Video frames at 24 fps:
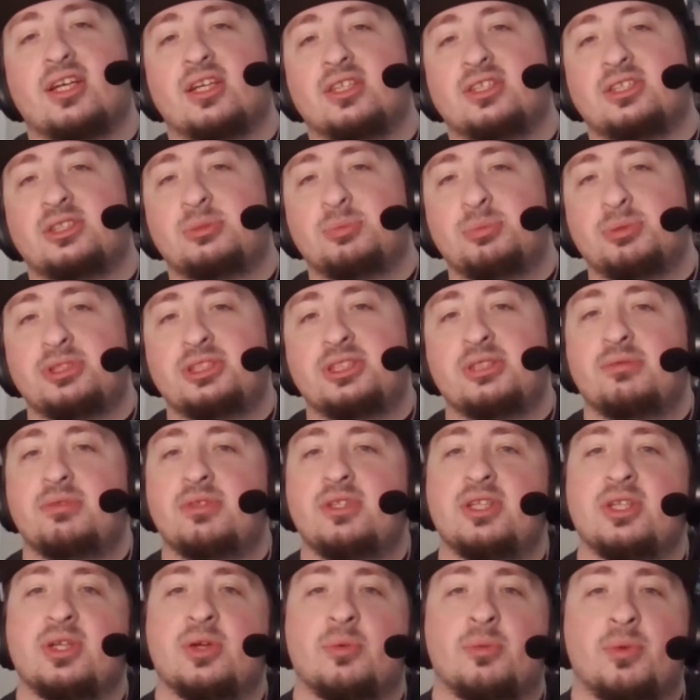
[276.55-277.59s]

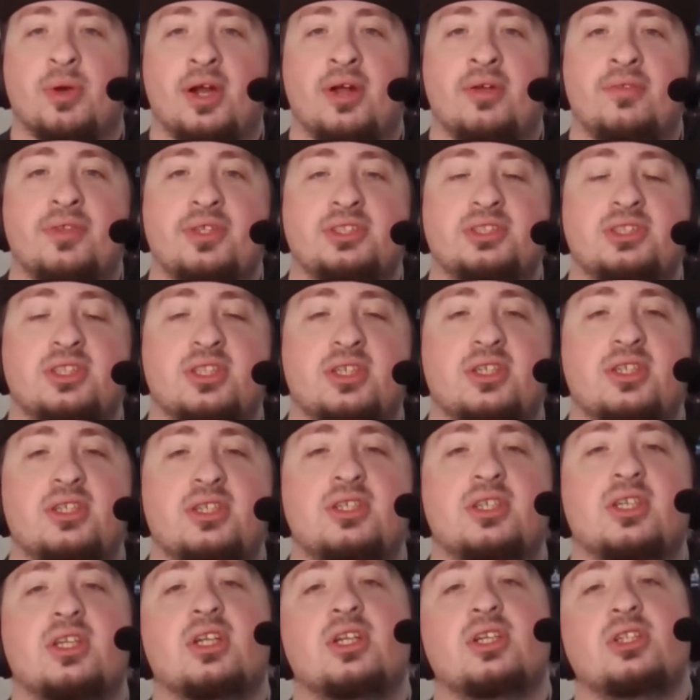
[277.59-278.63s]
specifically around this card
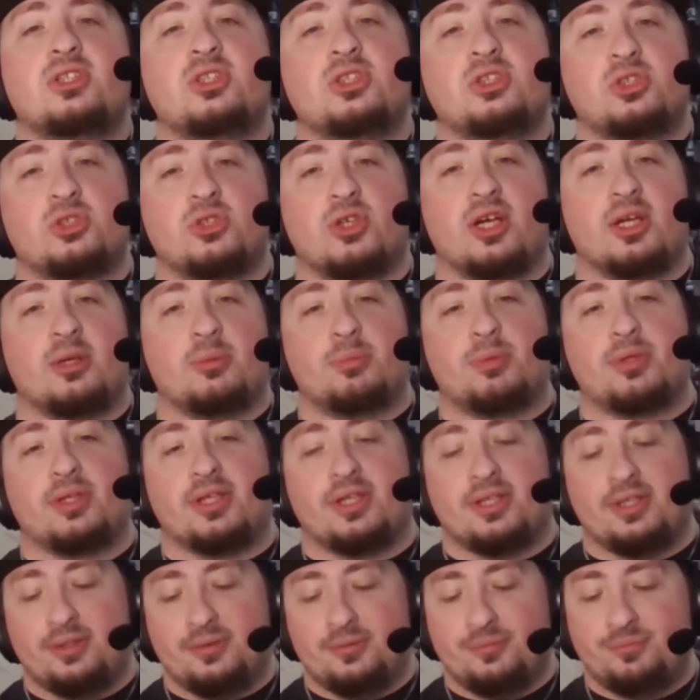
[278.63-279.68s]
to try to play
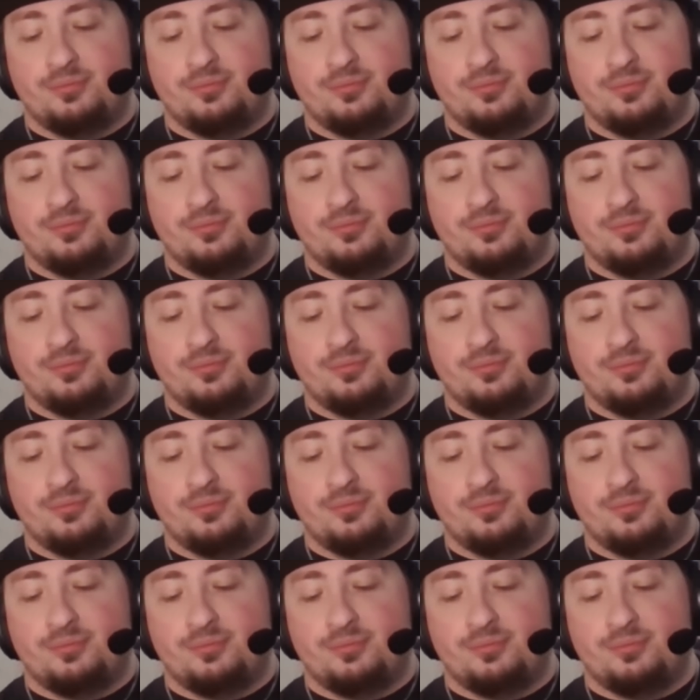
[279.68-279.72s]
it.